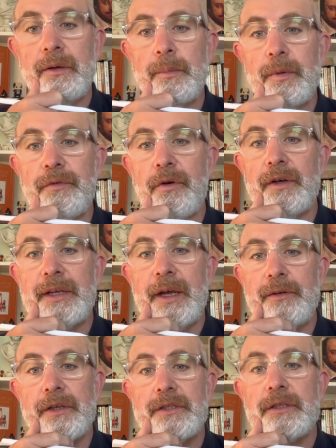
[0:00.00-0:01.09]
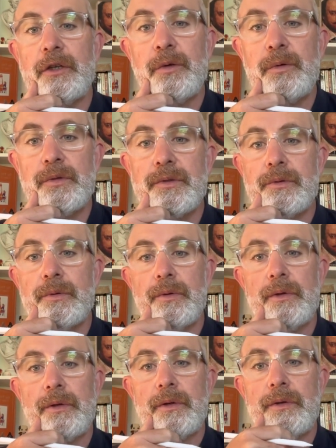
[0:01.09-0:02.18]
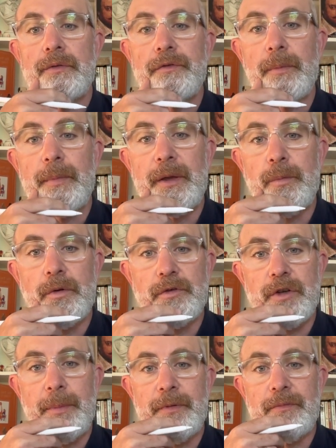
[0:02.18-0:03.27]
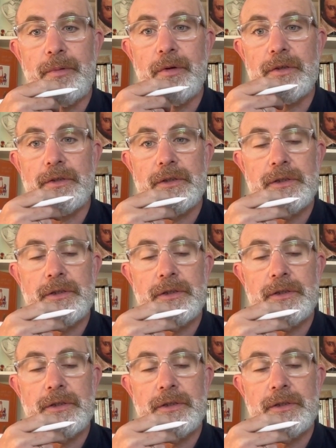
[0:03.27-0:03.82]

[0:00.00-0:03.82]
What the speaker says: before thou dost lose for me one drop of blood.